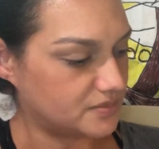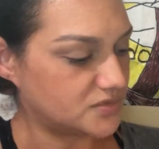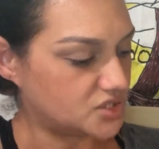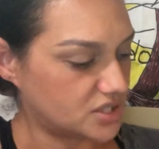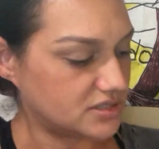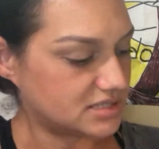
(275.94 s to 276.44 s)

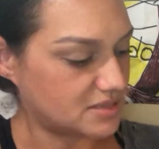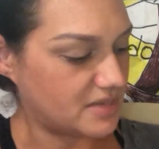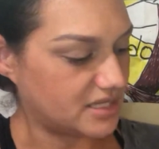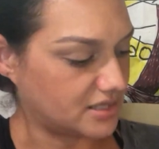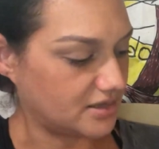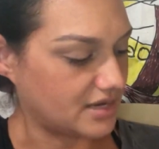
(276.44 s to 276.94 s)
just to
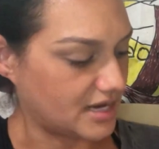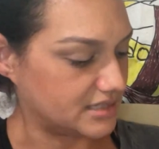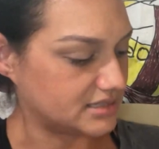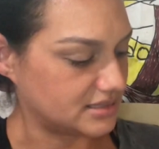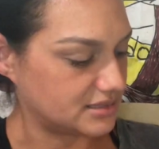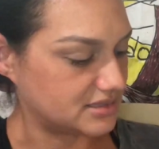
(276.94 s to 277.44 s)
make your
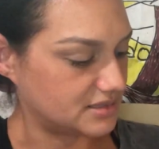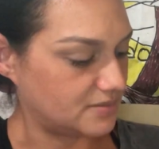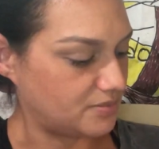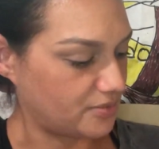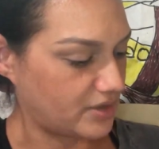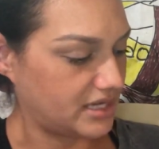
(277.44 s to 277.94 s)
guys'
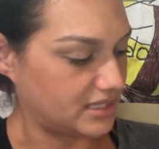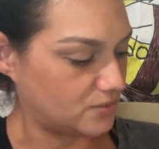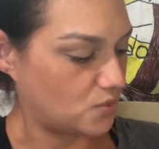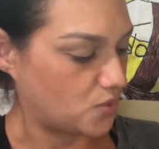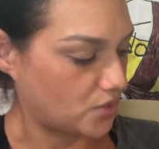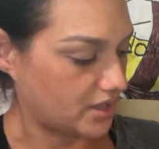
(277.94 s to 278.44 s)
brain
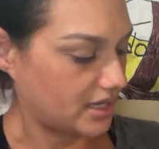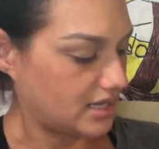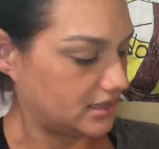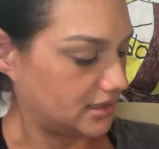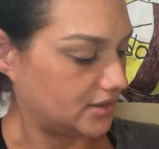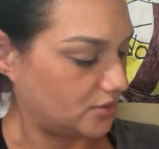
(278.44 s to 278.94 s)
work a
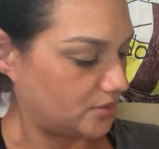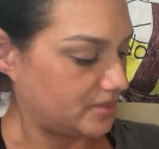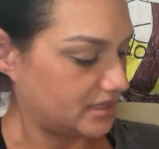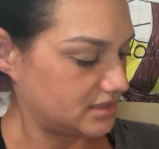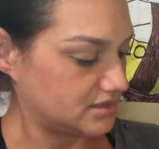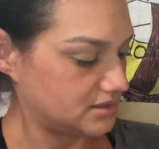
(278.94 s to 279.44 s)
little
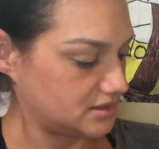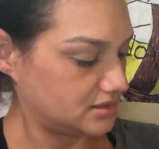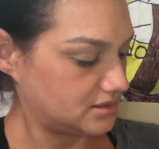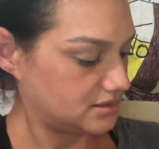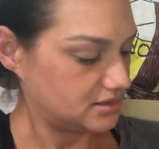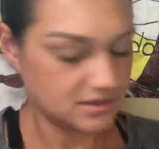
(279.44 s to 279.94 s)
bit
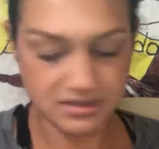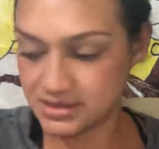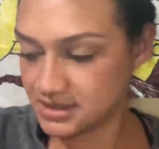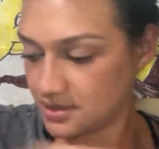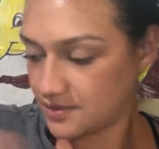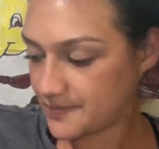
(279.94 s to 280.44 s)

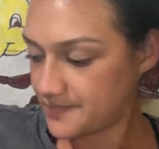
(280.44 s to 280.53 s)
still.